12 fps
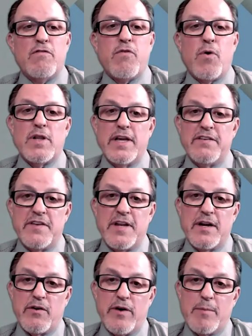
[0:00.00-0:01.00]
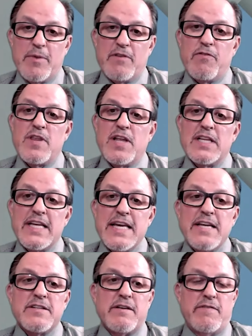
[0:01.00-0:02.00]
for a listing agreement for the
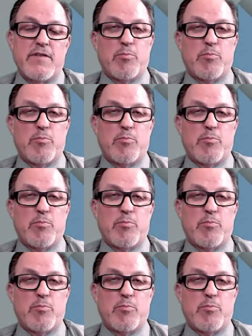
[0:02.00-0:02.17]
lease of the